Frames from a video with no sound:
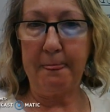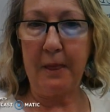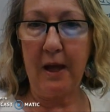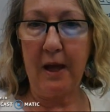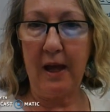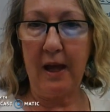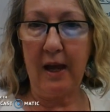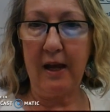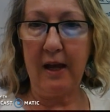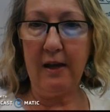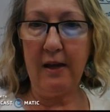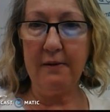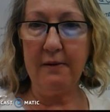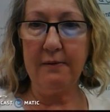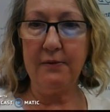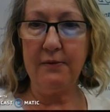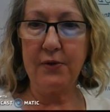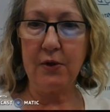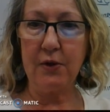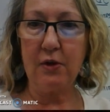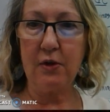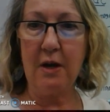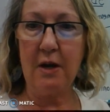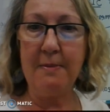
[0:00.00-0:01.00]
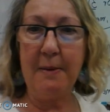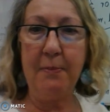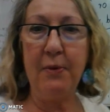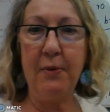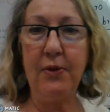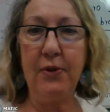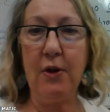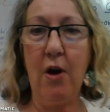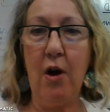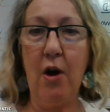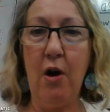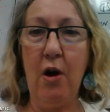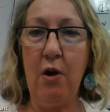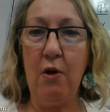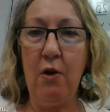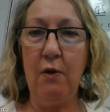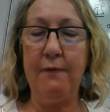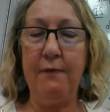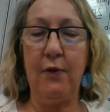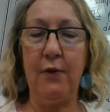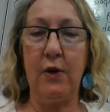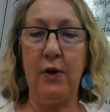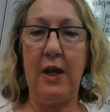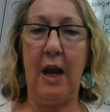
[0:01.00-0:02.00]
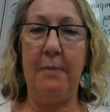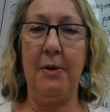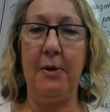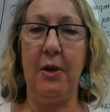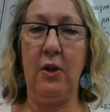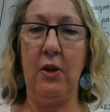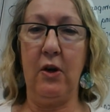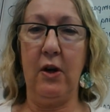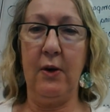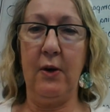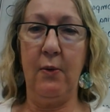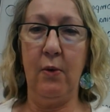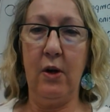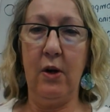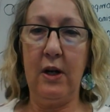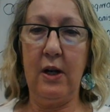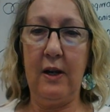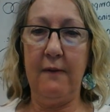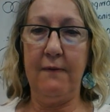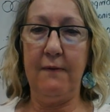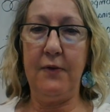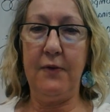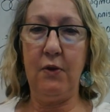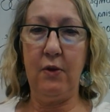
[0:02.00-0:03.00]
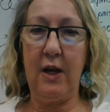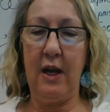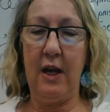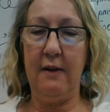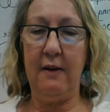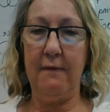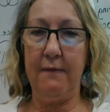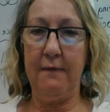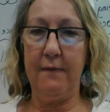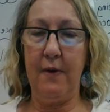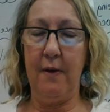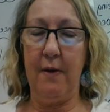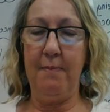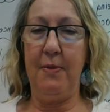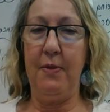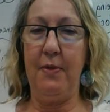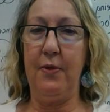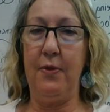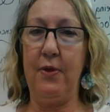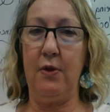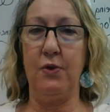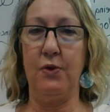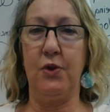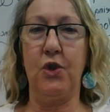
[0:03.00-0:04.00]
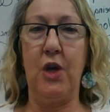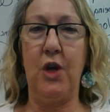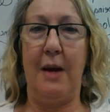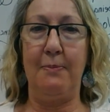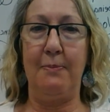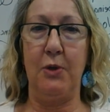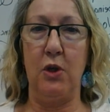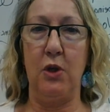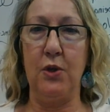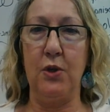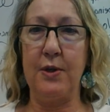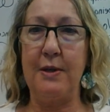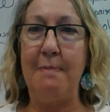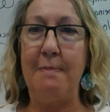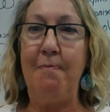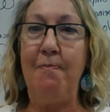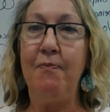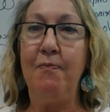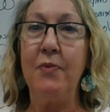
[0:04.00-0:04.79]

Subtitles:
Okay? So come up with your own vocabulary word if you can from those chapters.